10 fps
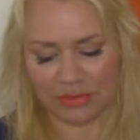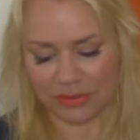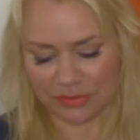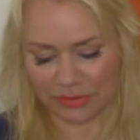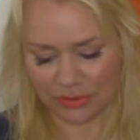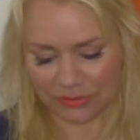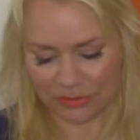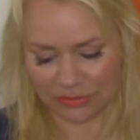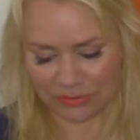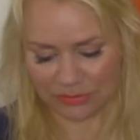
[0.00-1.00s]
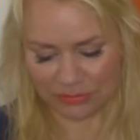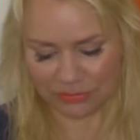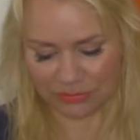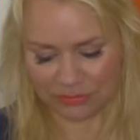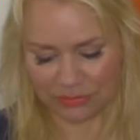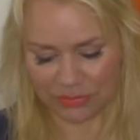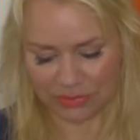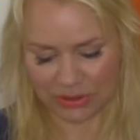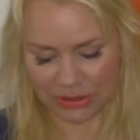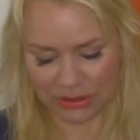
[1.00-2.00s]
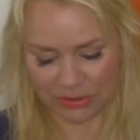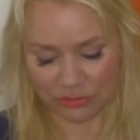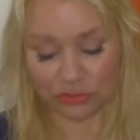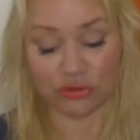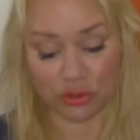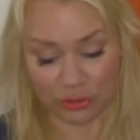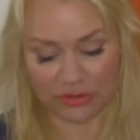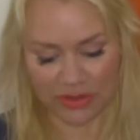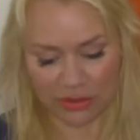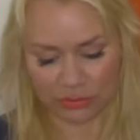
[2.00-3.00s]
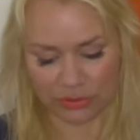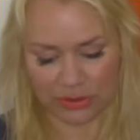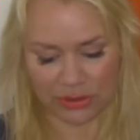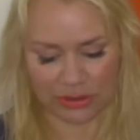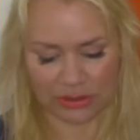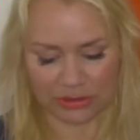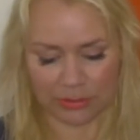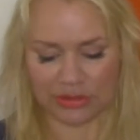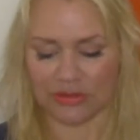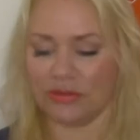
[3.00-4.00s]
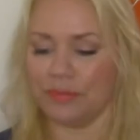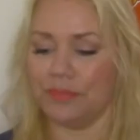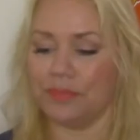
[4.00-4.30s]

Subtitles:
it's not to tone it down a little bit.